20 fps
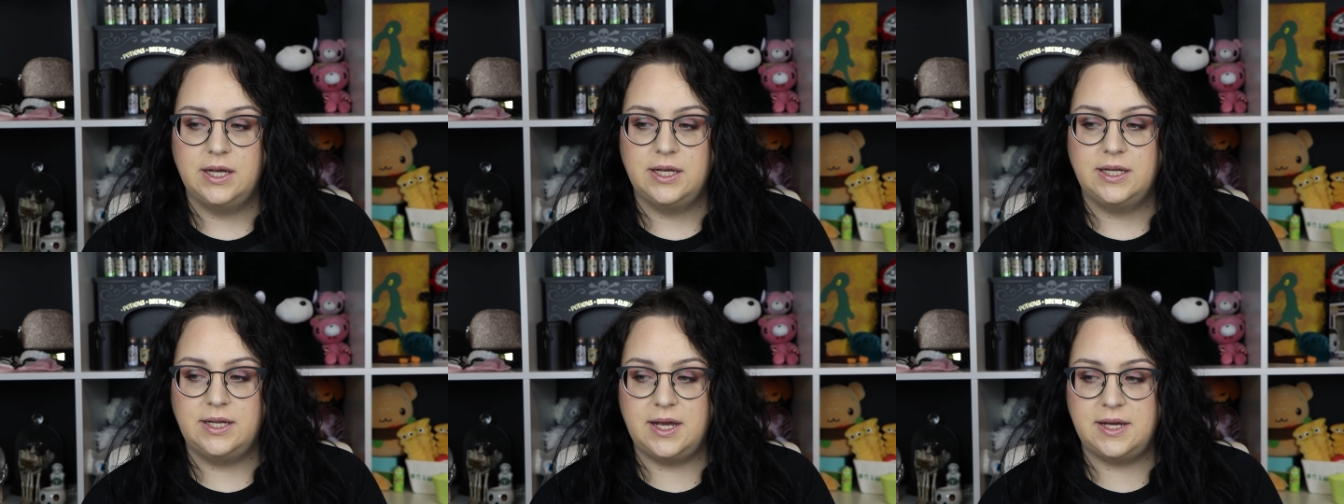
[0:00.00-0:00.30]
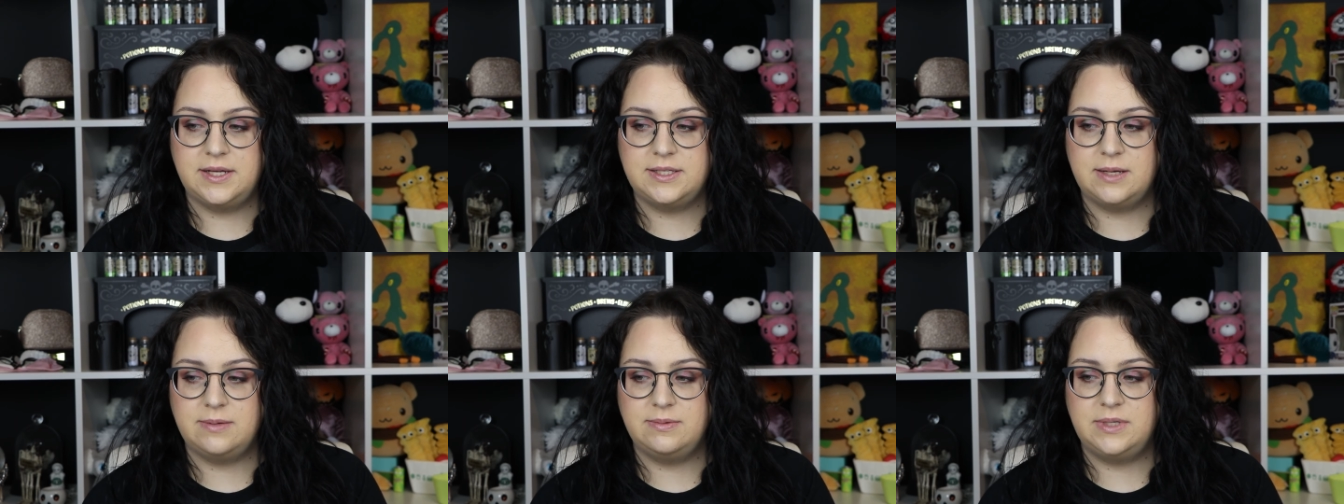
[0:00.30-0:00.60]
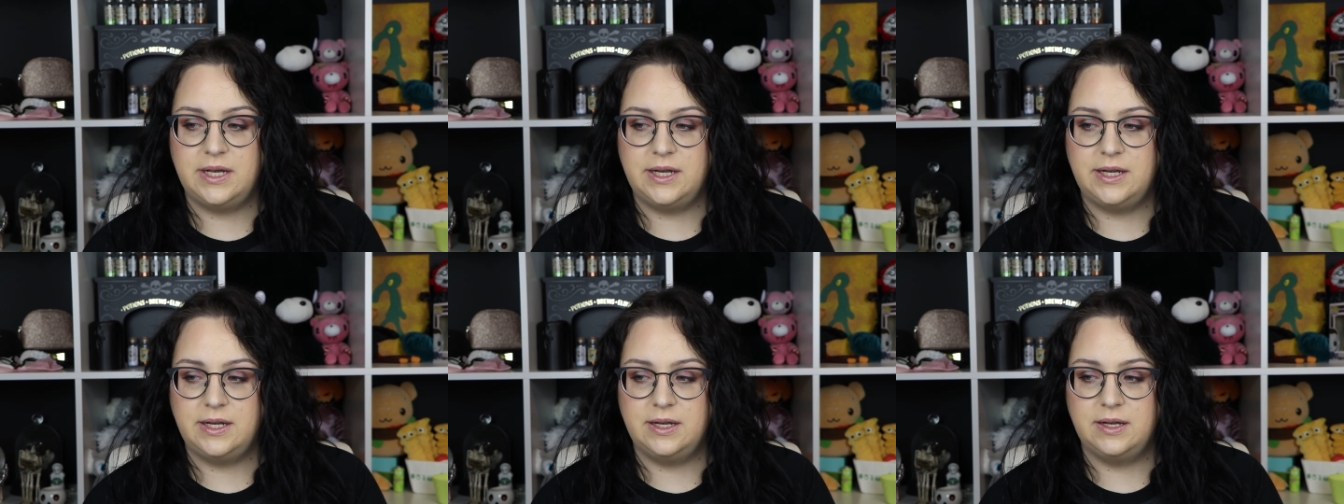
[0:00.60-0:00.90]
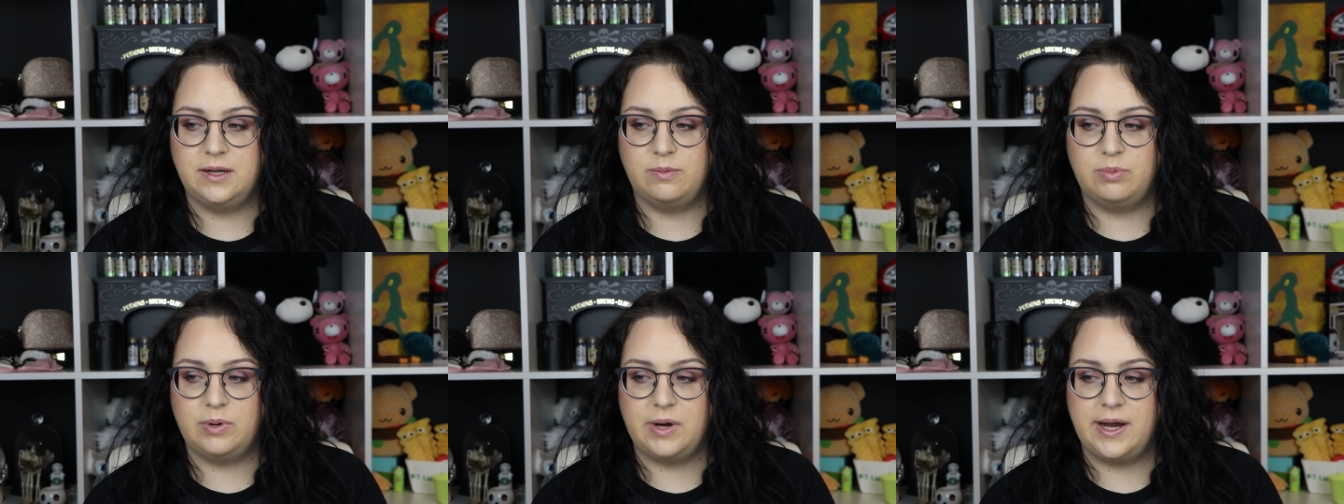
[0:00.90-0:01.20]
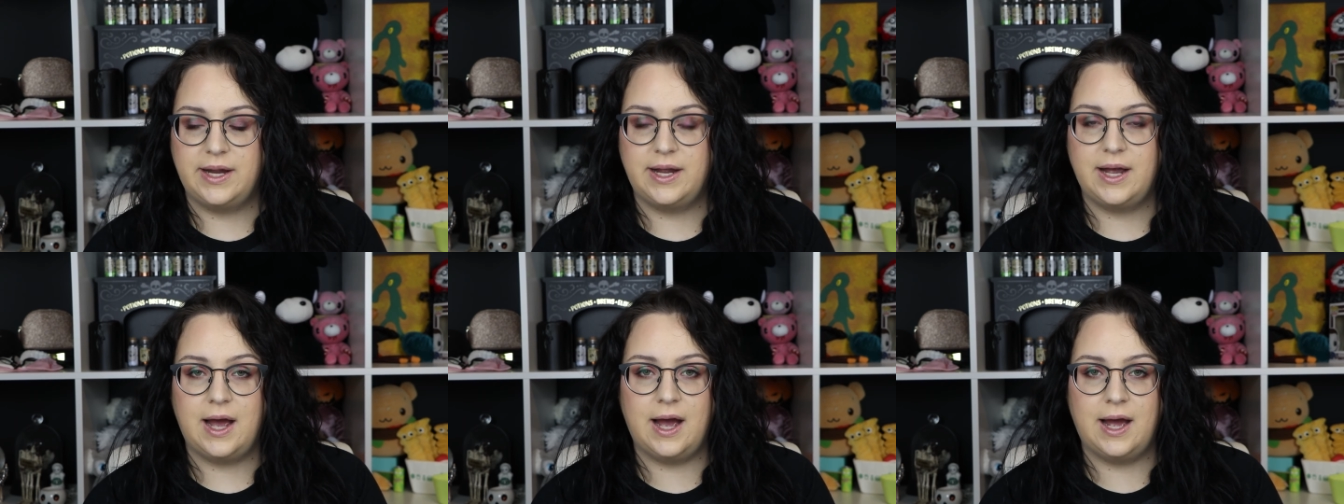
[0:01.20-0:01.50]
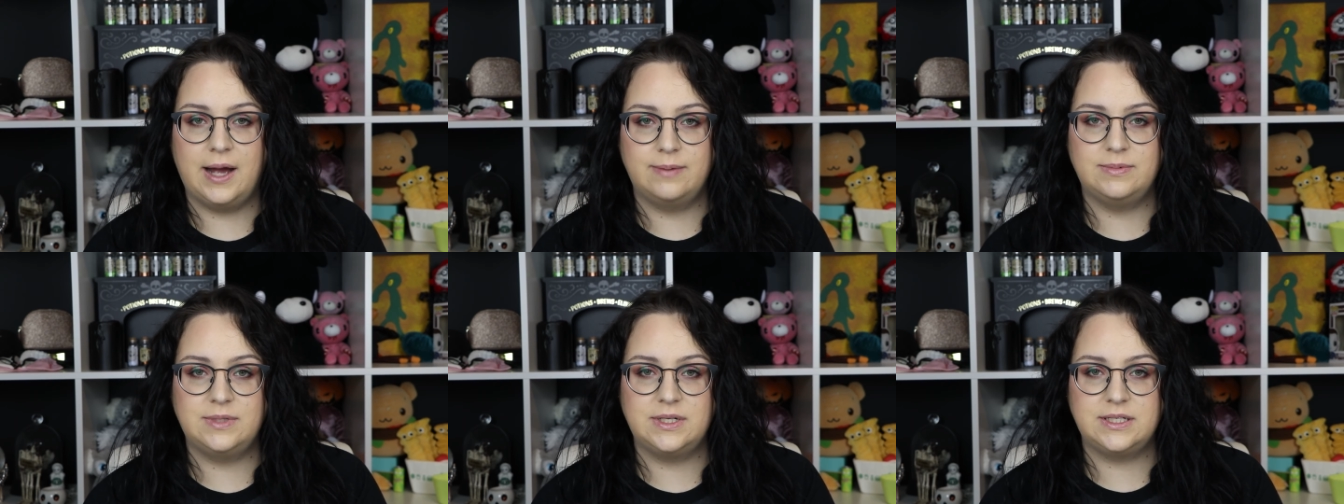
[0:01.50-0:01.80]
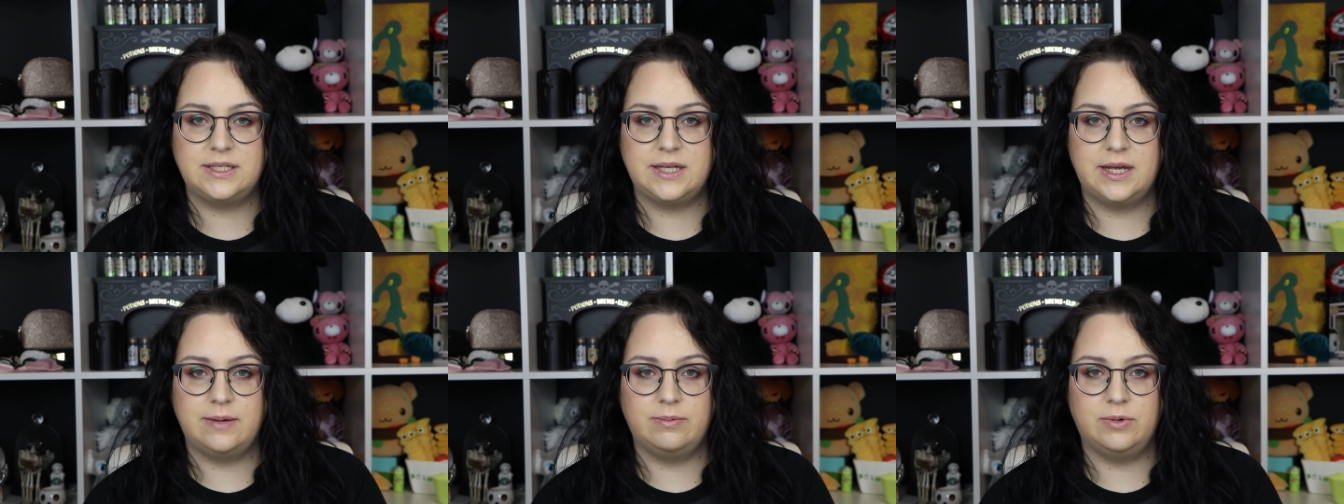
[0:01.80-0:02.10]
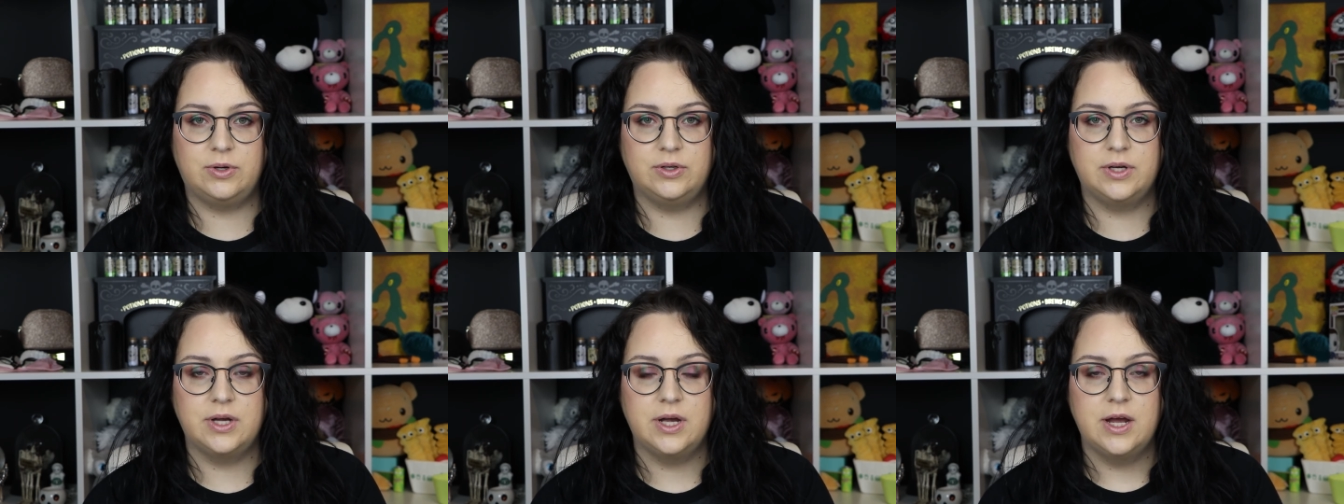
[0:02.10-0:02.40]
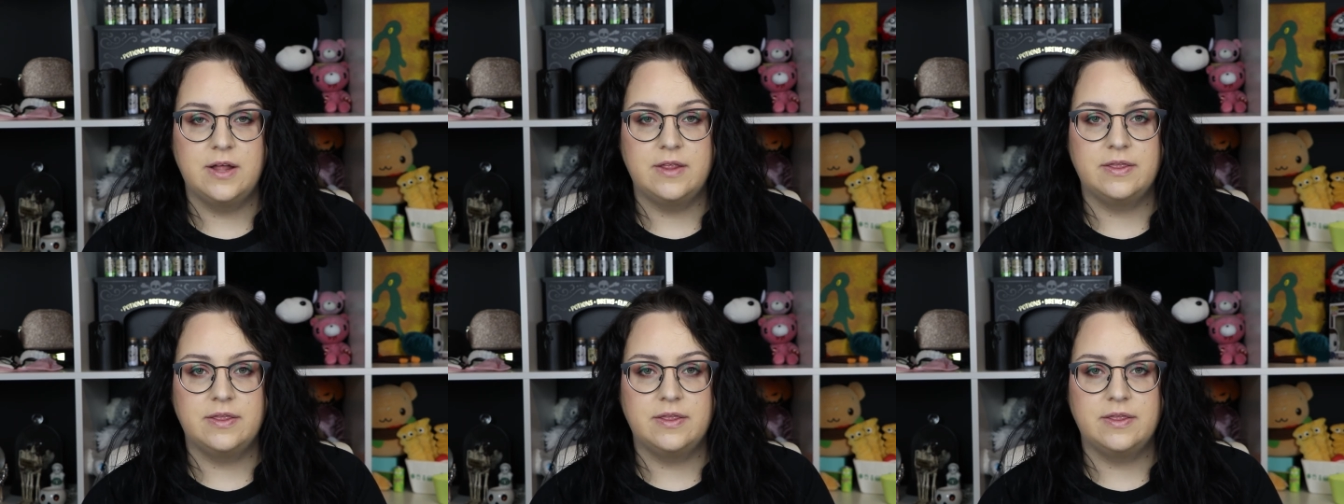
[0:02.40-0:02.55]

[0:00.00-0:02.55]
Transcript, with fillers: yes, I'm taking a break, I'm disabled,